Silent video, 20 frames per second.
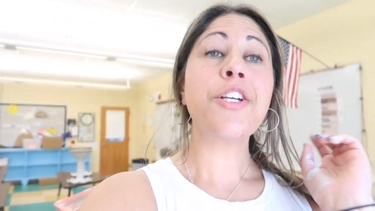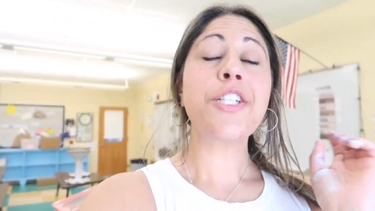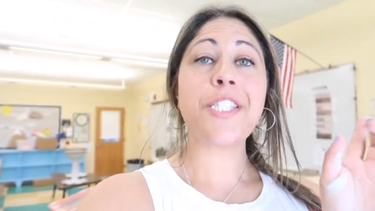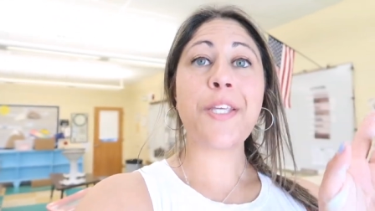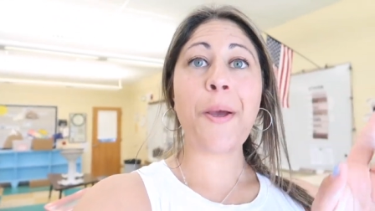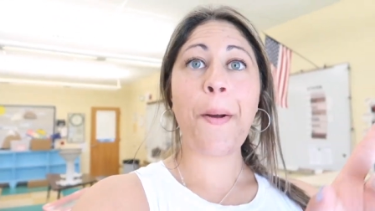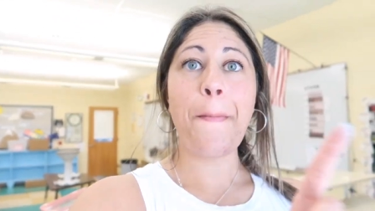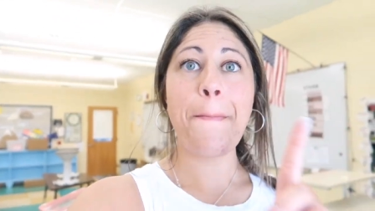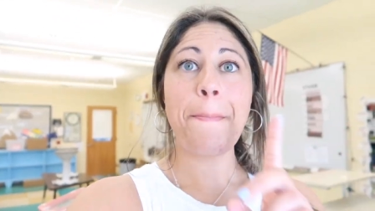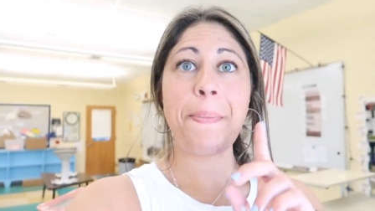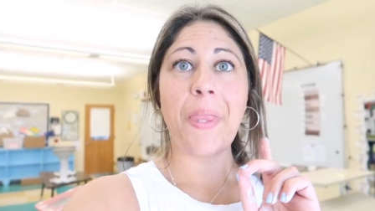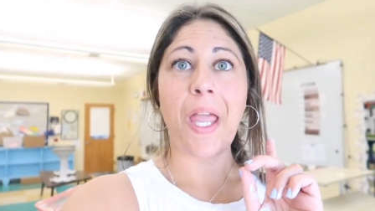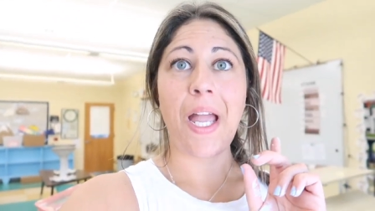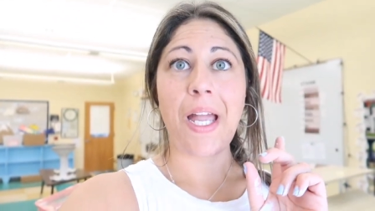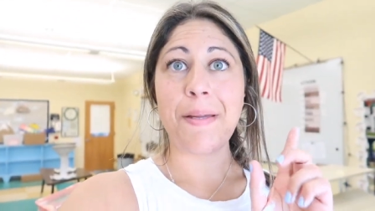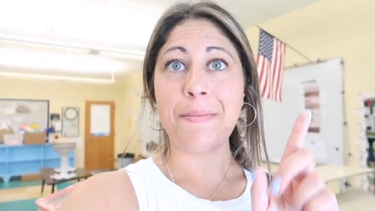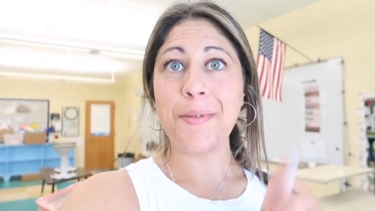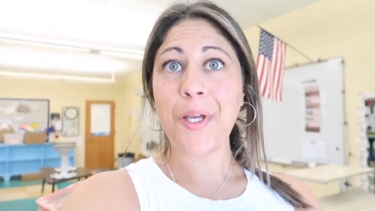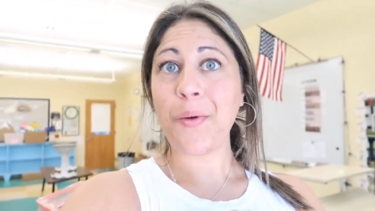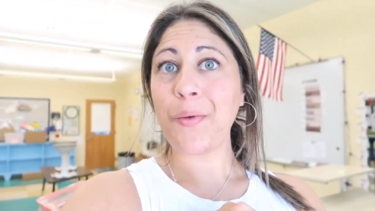So
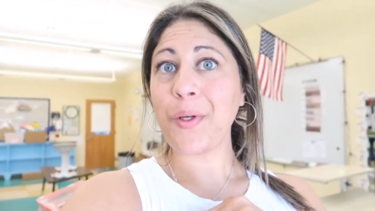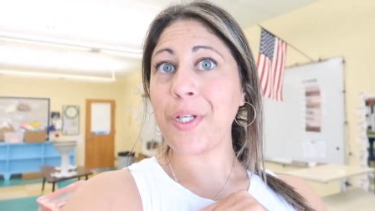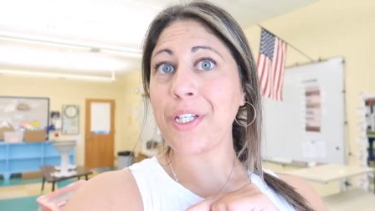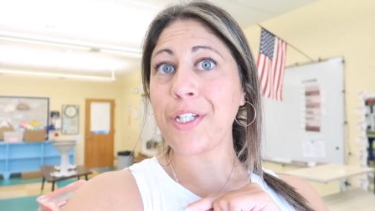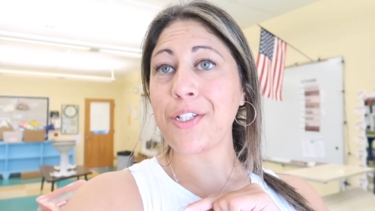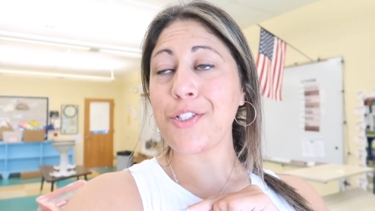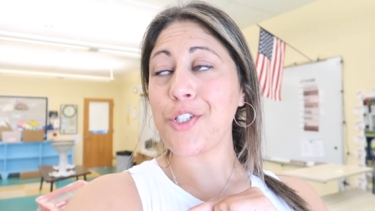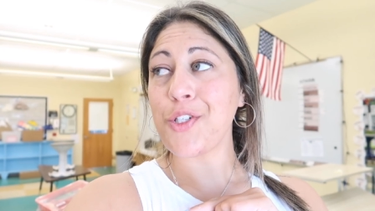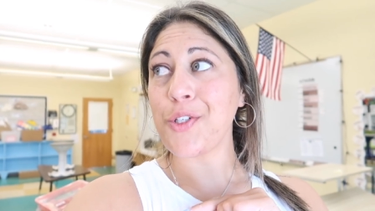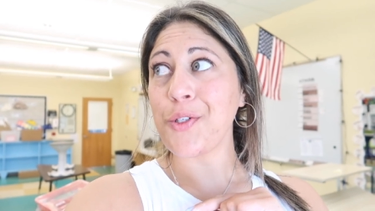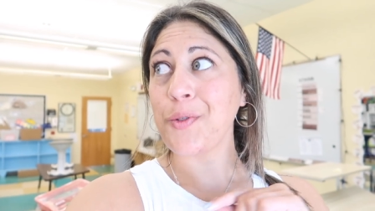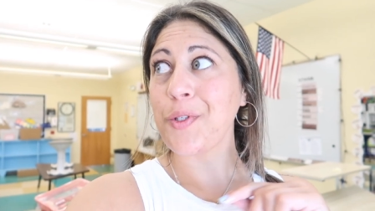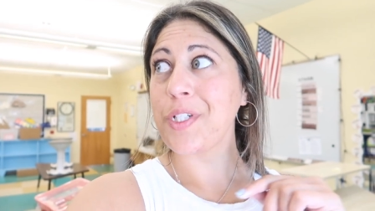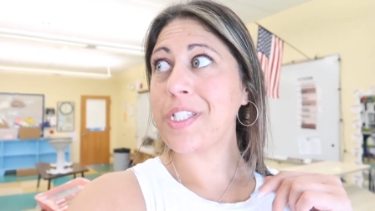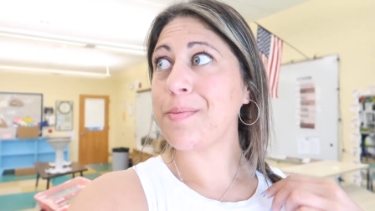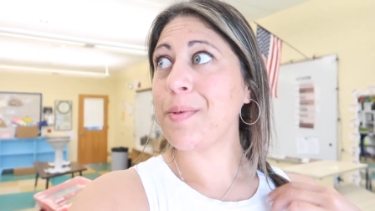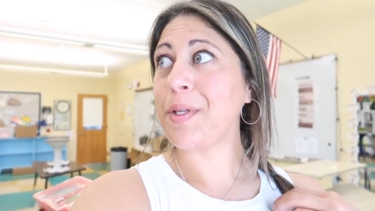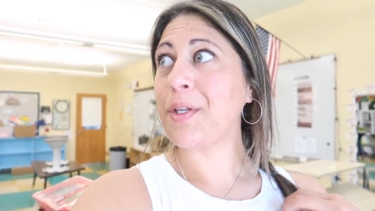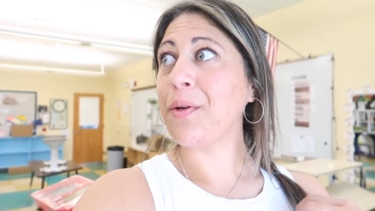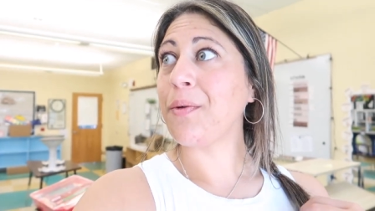I'm going to
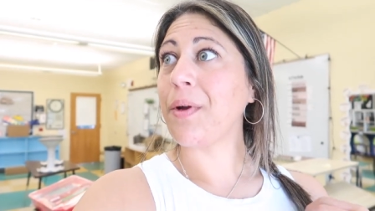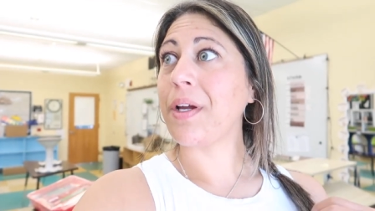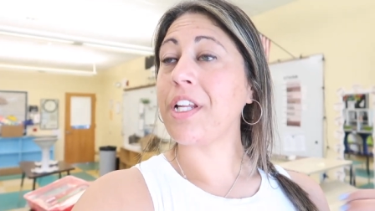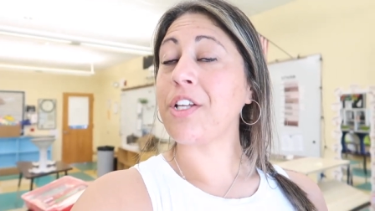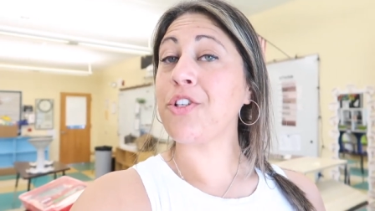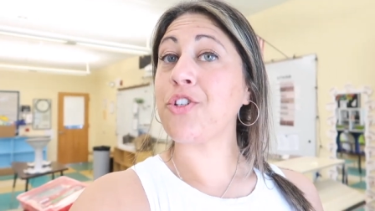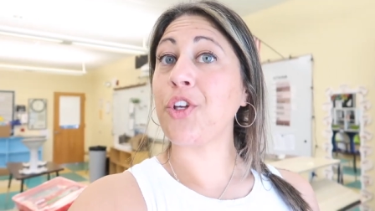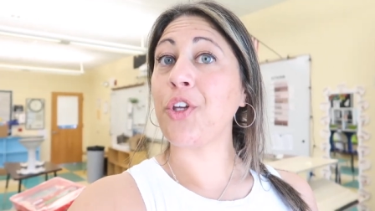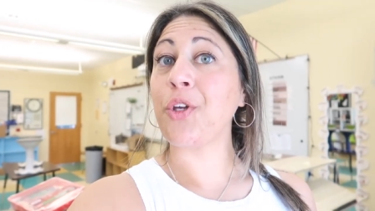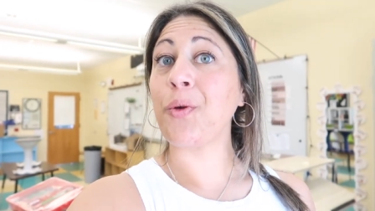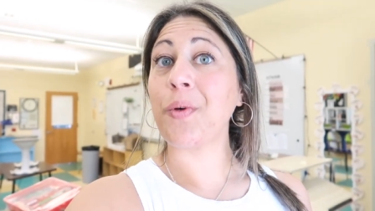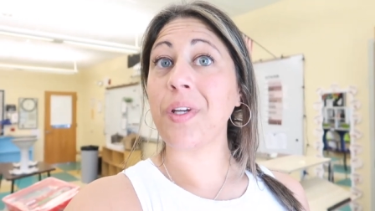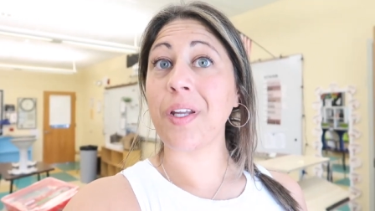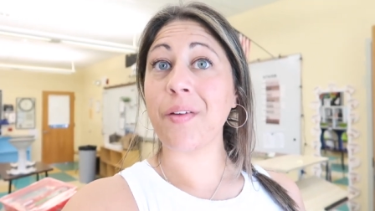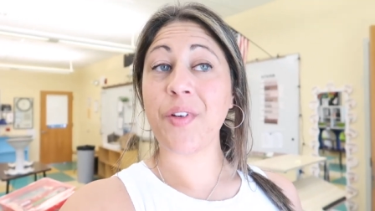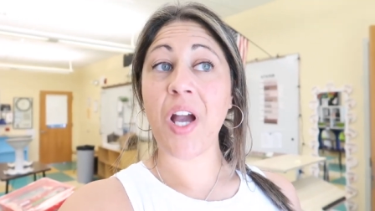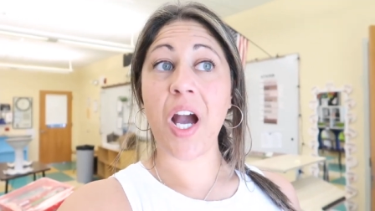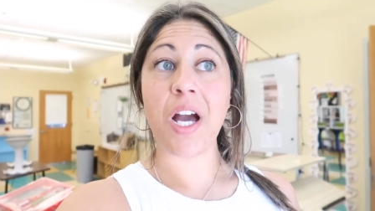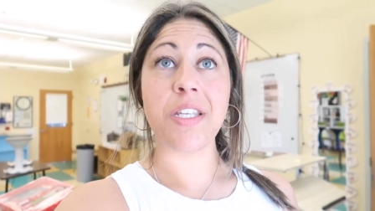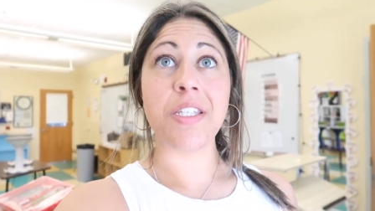spin you around and show you what
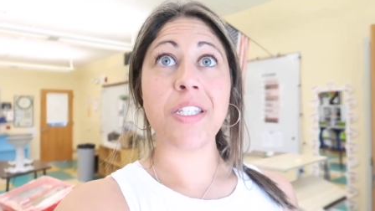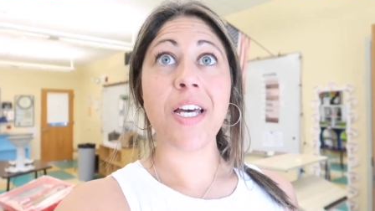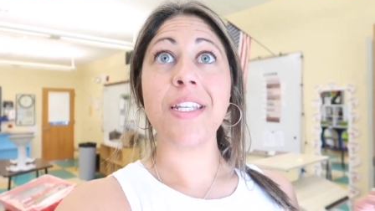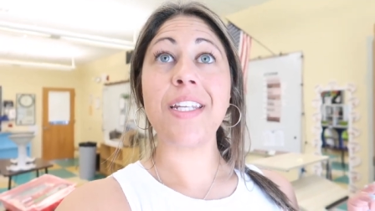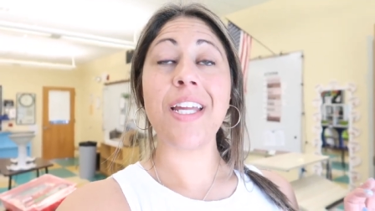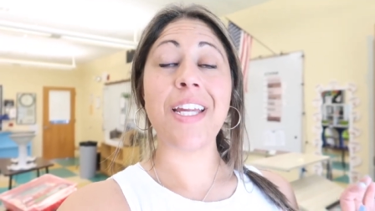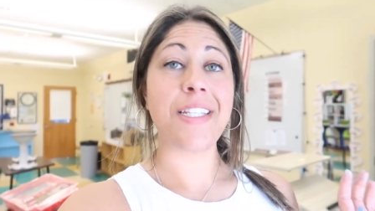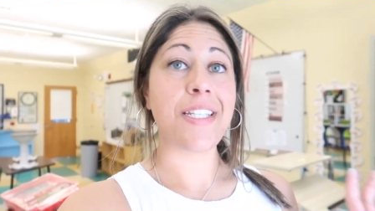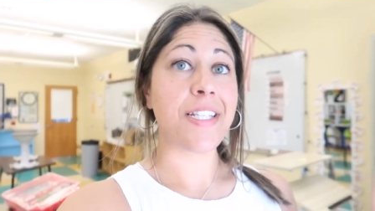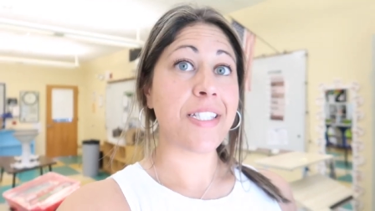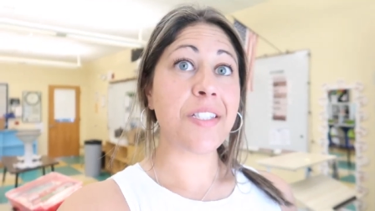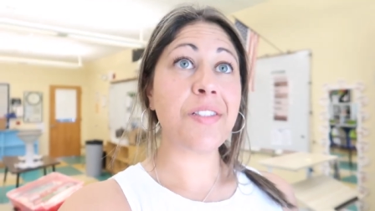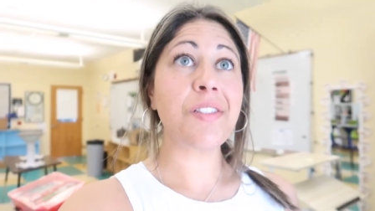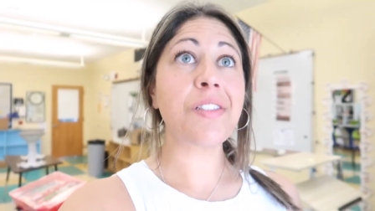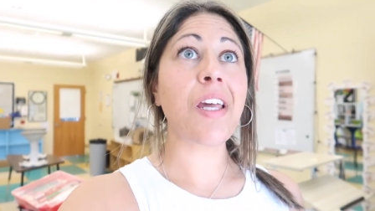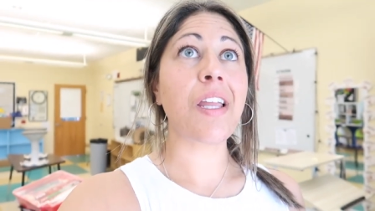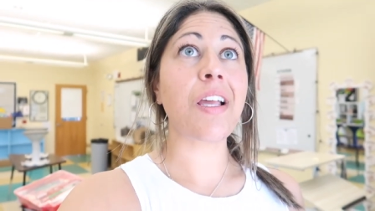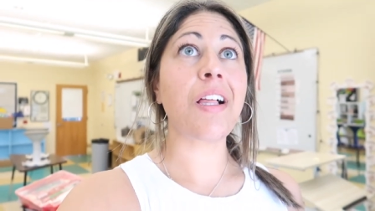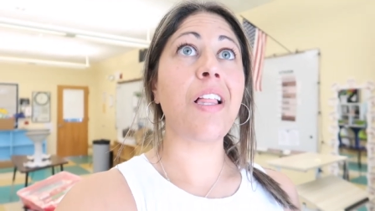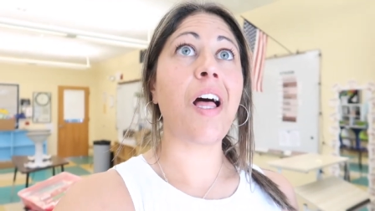I've gotten done. It doesn't
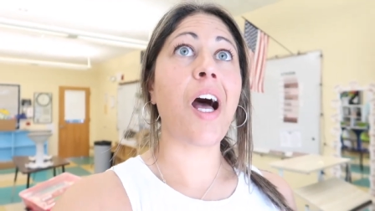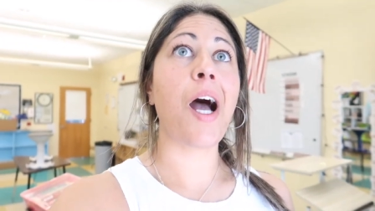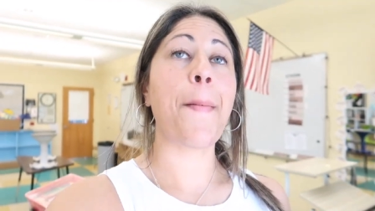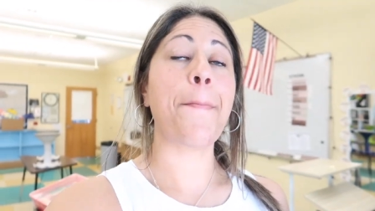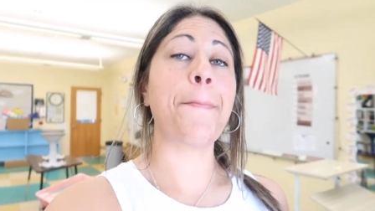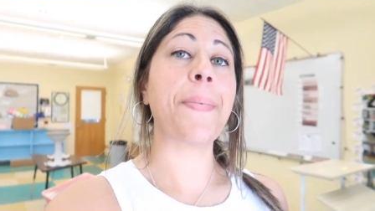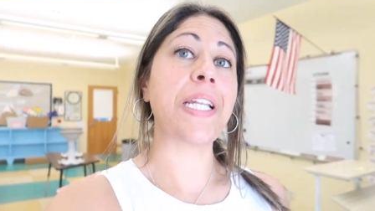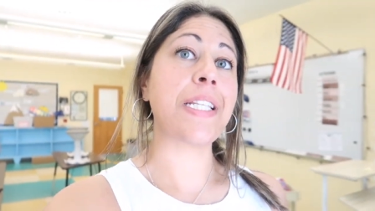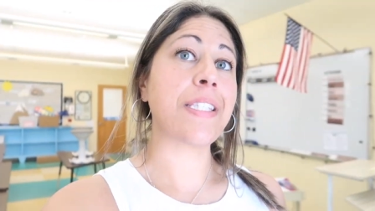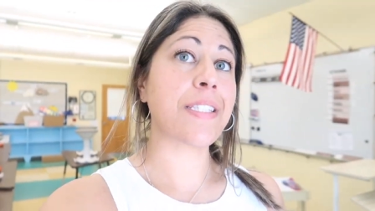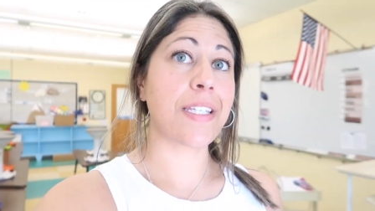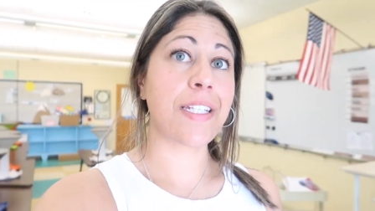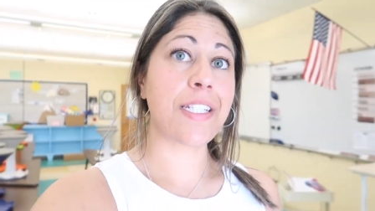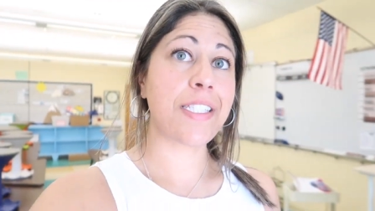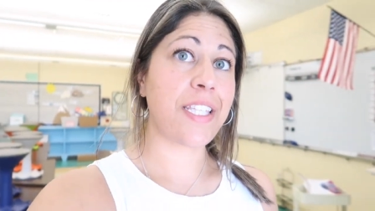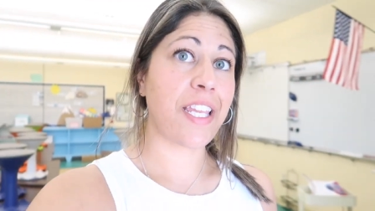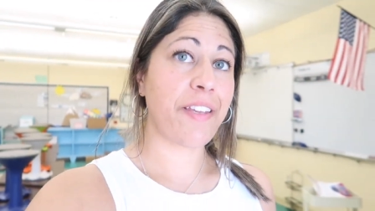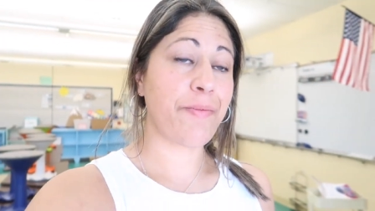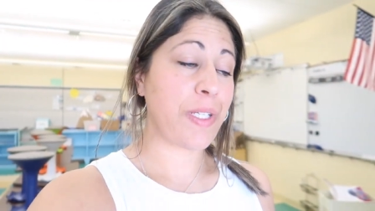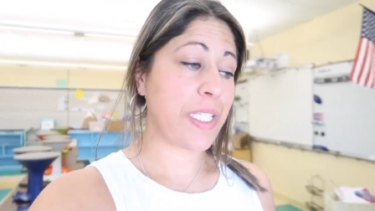look like a lot, but it's gonna
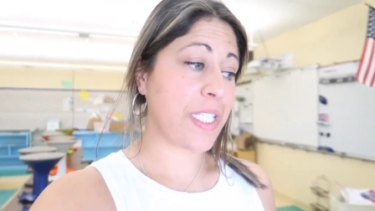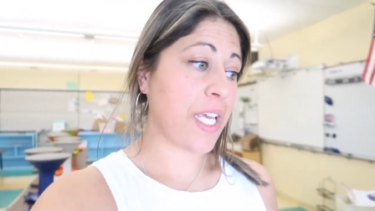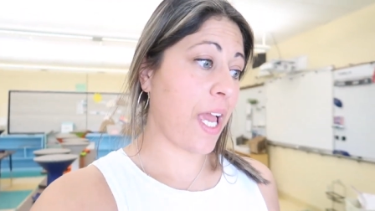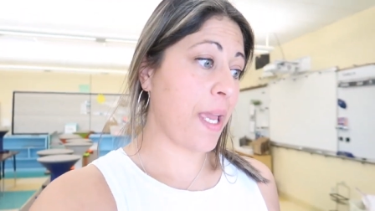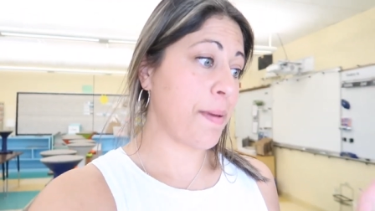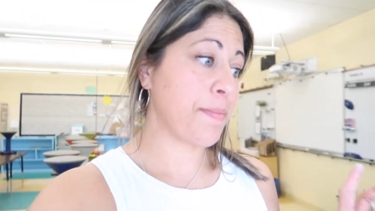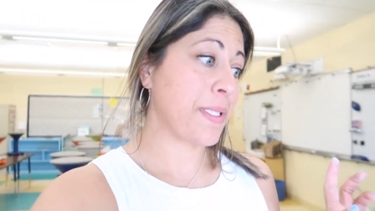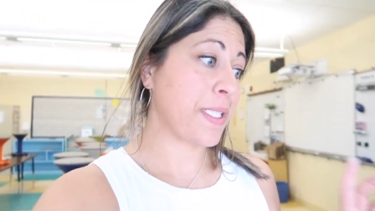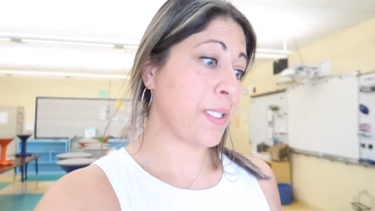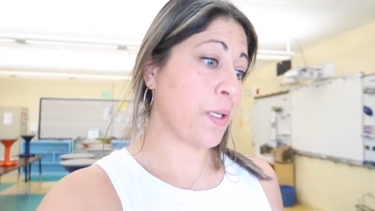save me time.